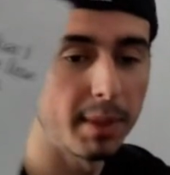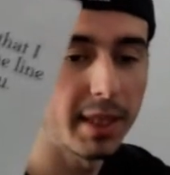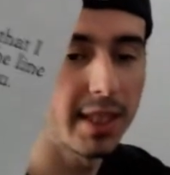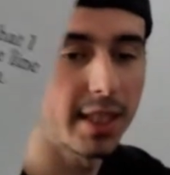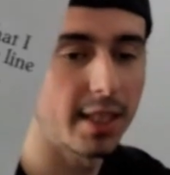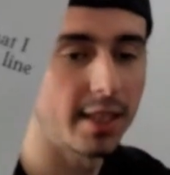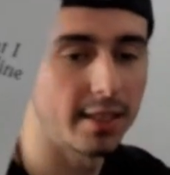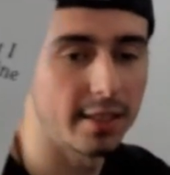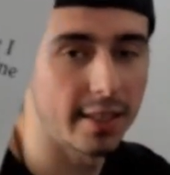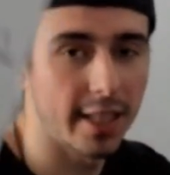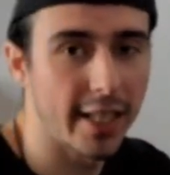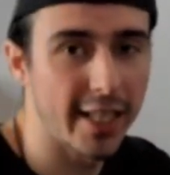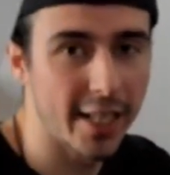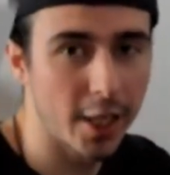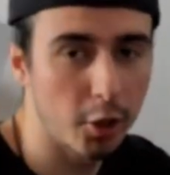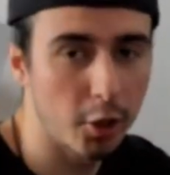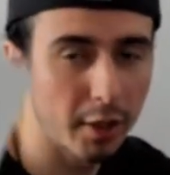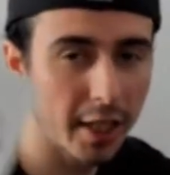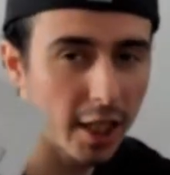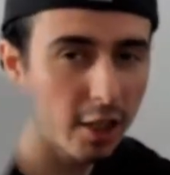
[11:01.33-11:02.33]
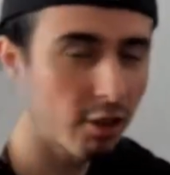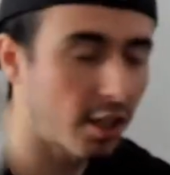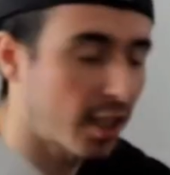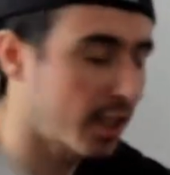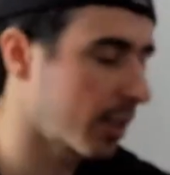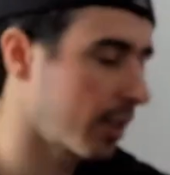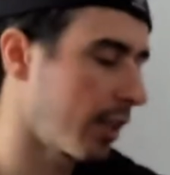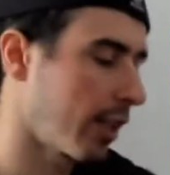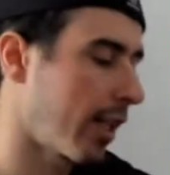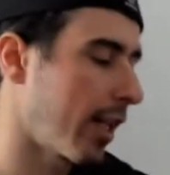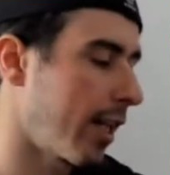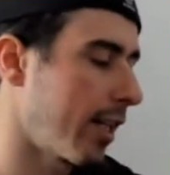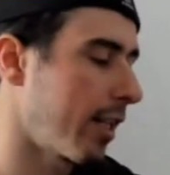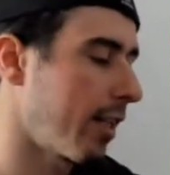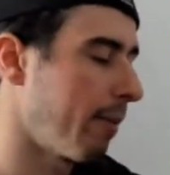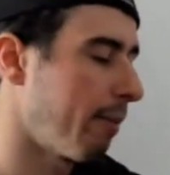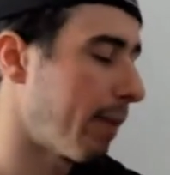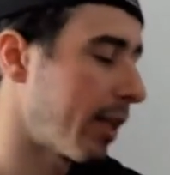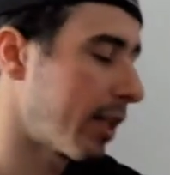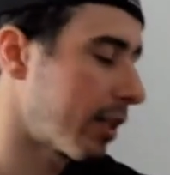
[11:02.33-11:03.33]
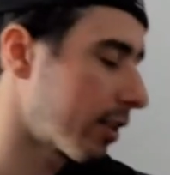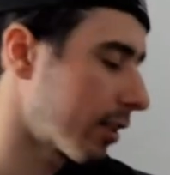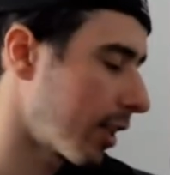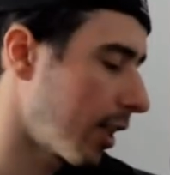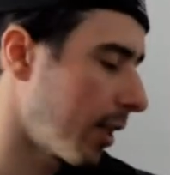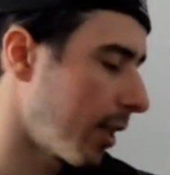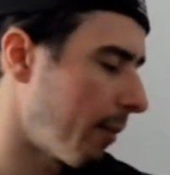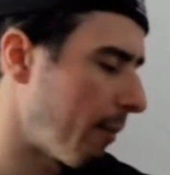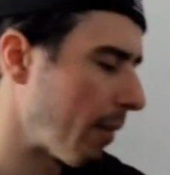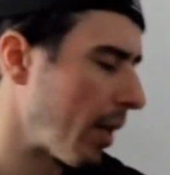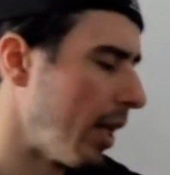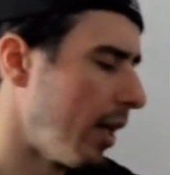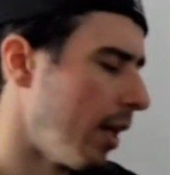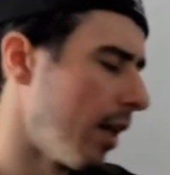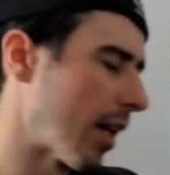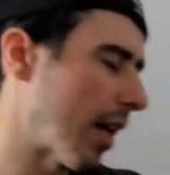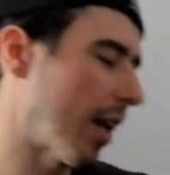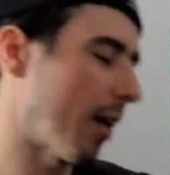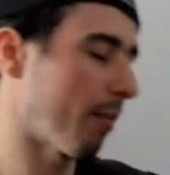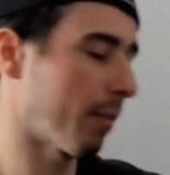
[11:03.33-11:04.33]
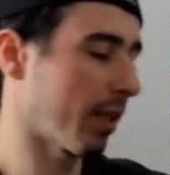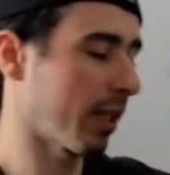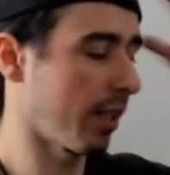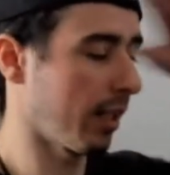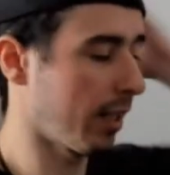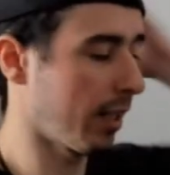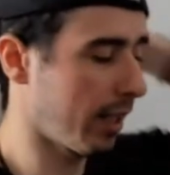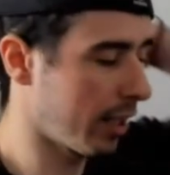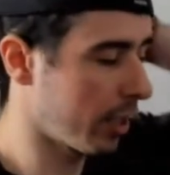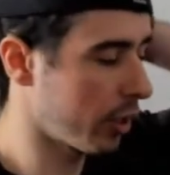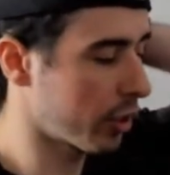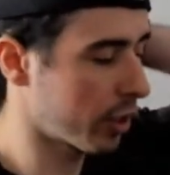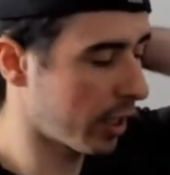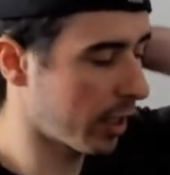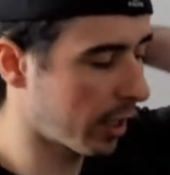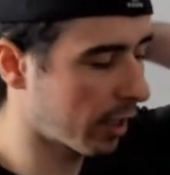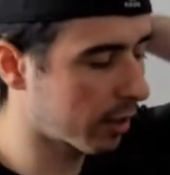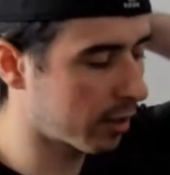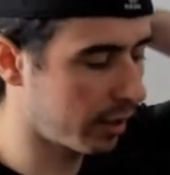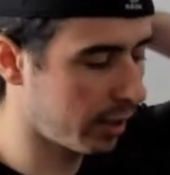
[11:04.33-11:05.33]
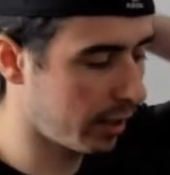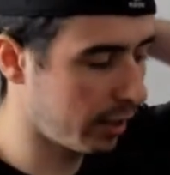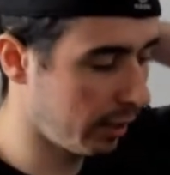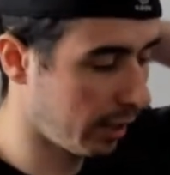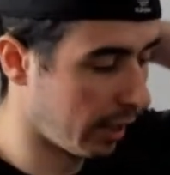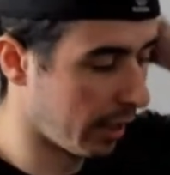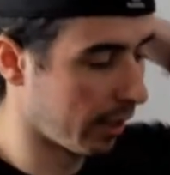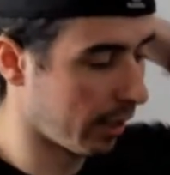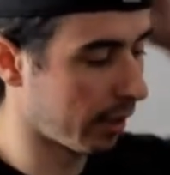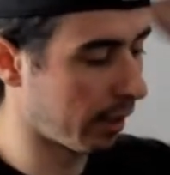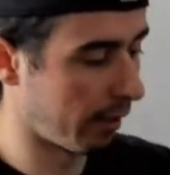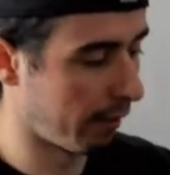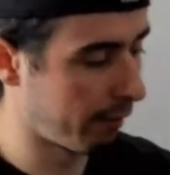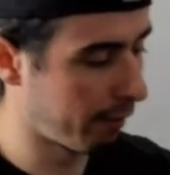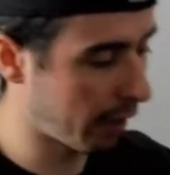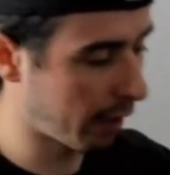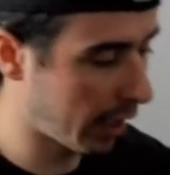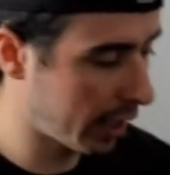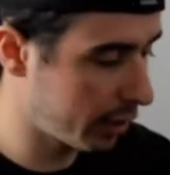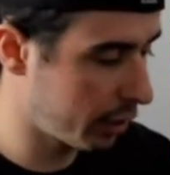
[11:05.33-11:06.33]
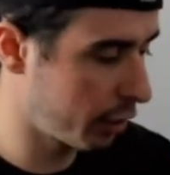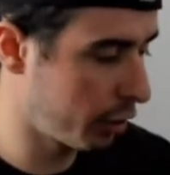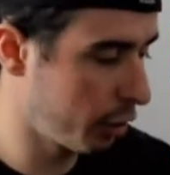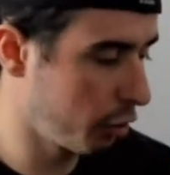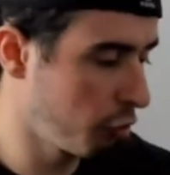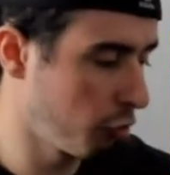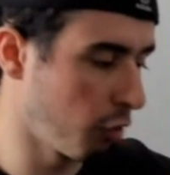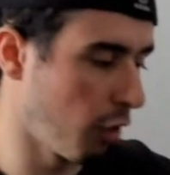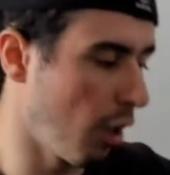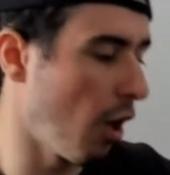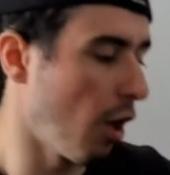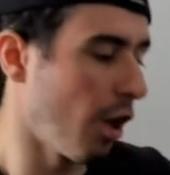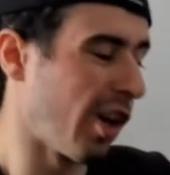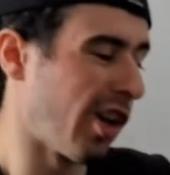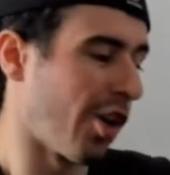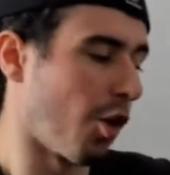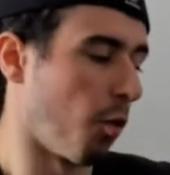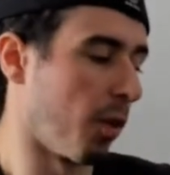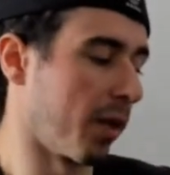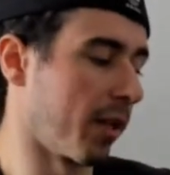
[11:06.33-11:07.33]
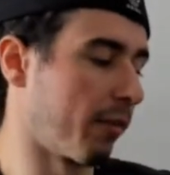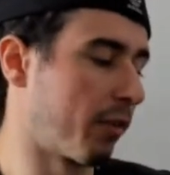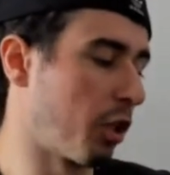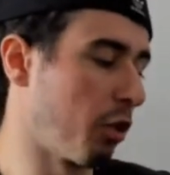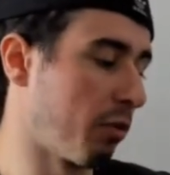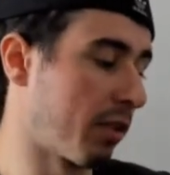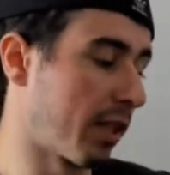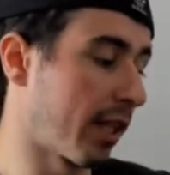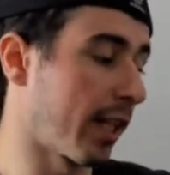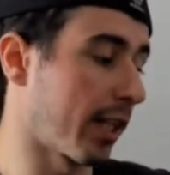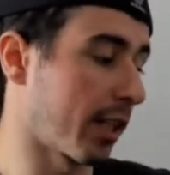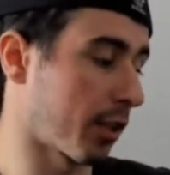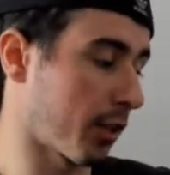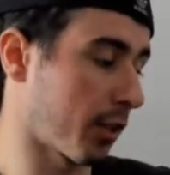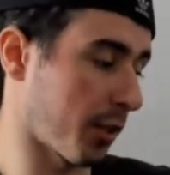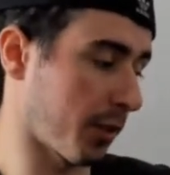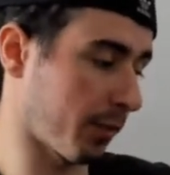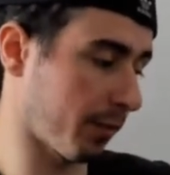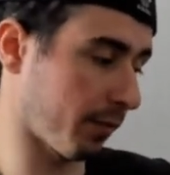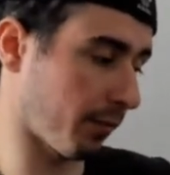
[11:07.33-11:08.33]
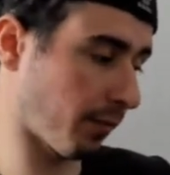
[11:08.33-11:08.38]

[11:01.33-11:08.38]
because they know they crossed the line, they messed up. And I'm going to energetically advise you one of two things.